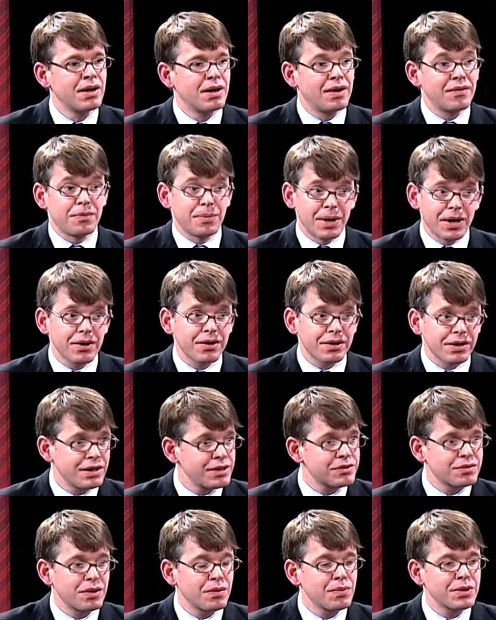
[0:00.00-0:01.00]
of American
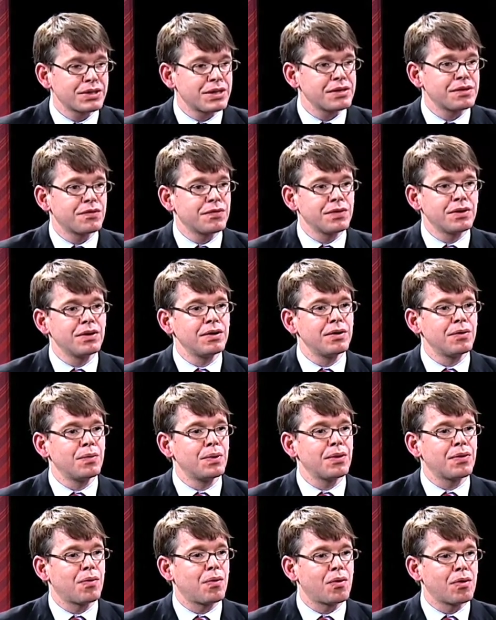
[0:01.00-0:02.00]
history, which has filled
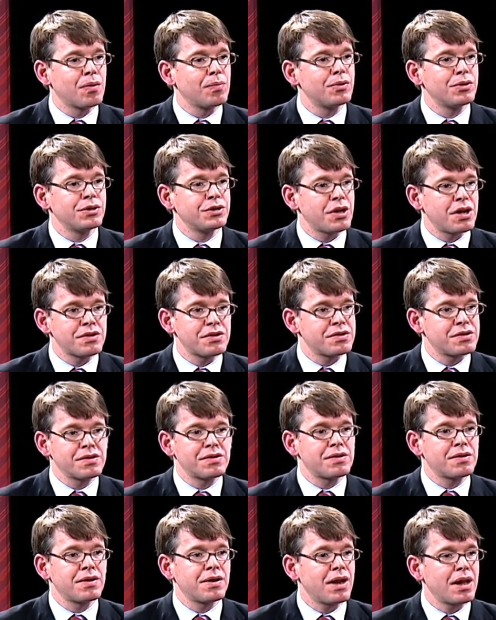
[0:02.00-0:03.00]
with horrible
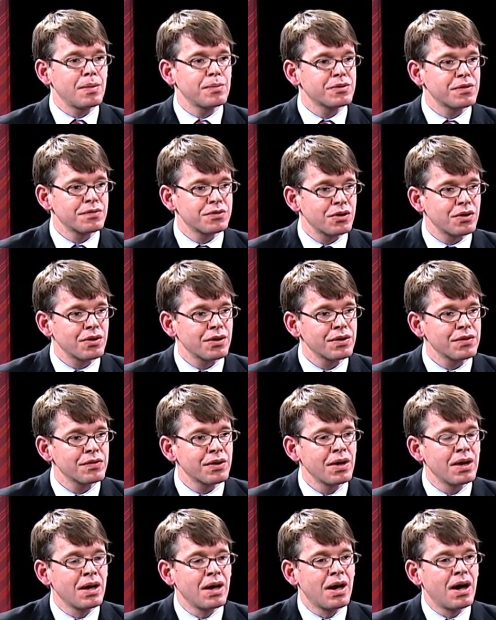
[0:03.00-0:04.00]
injustices in the names of juries.
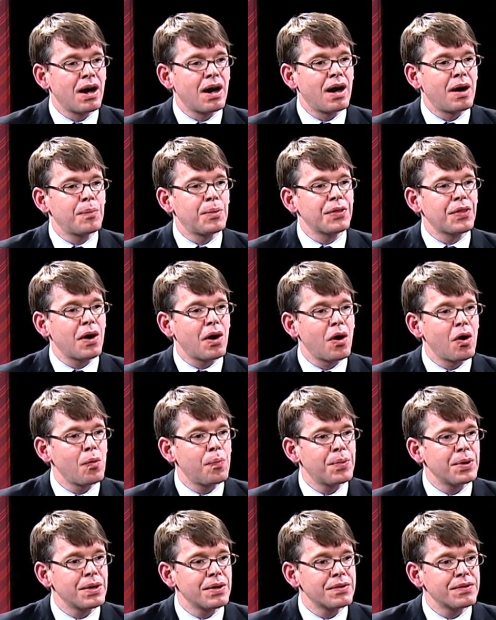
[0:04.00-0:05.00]
But the
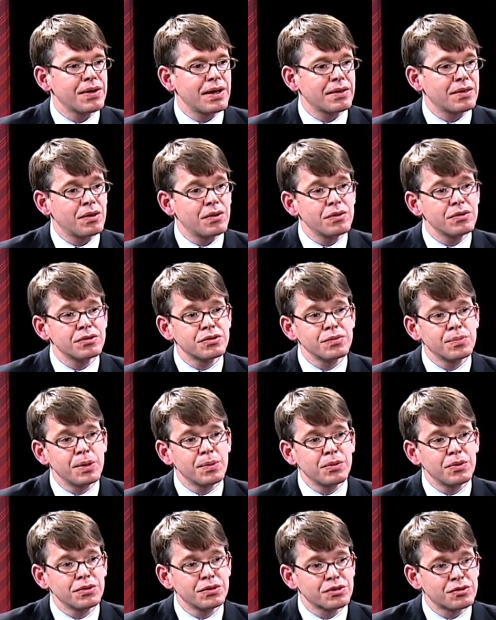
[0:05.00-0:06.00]
hope is that those
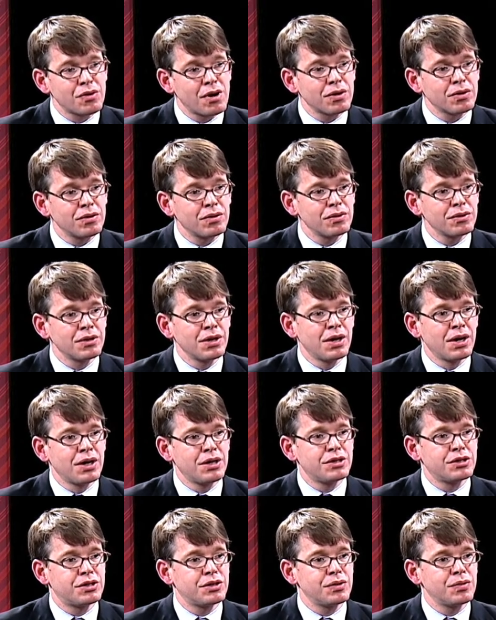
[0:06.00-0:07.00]
people who struggled
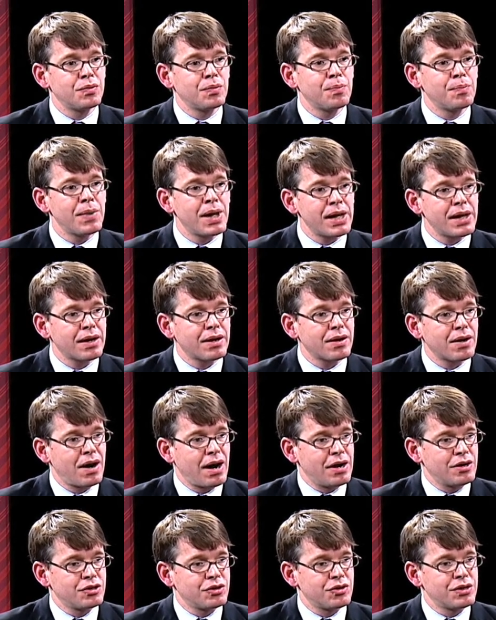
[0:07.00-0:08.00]
to make
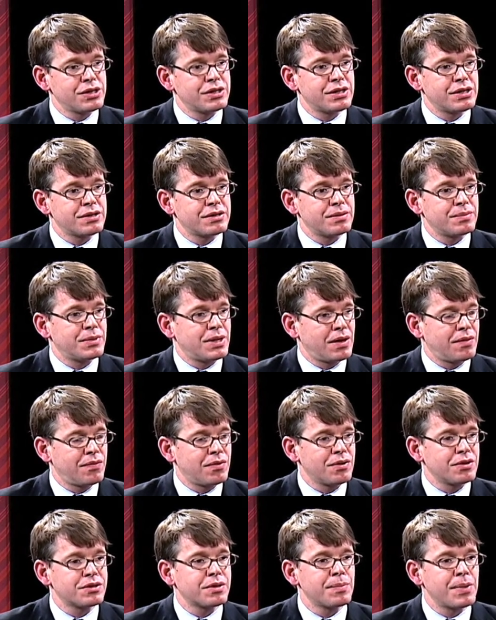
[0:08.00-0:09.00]
our jury system
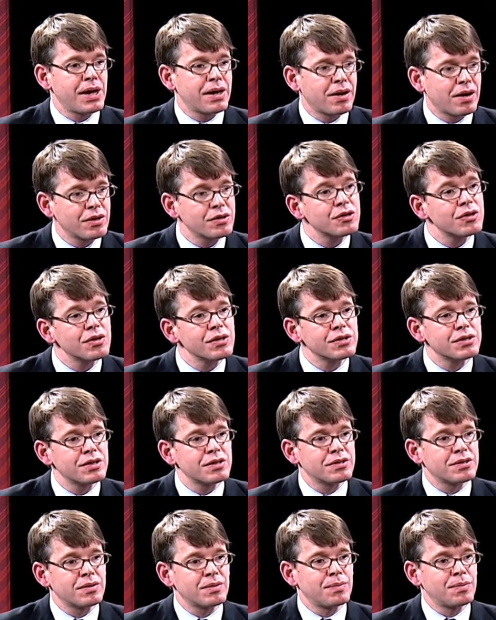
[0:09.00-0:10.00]
diverse, to make our jury
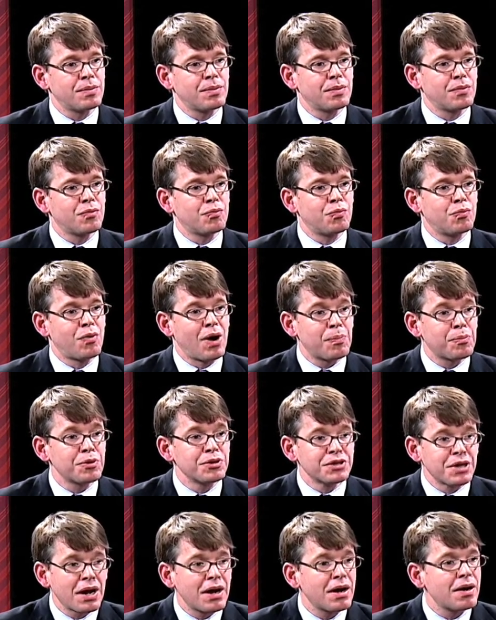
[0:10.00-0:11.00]
system
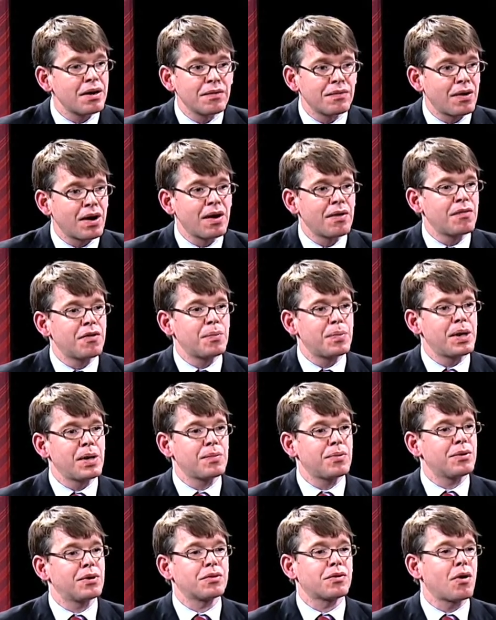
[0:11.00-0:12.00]
representative of the
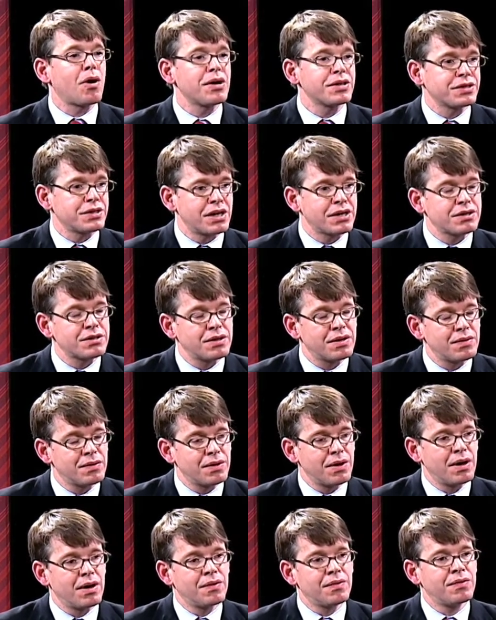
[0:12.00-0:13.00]
people, a cross-section
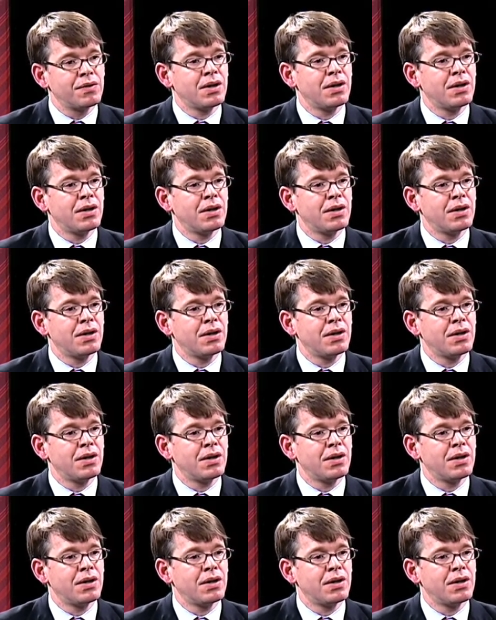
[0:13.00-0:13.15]
of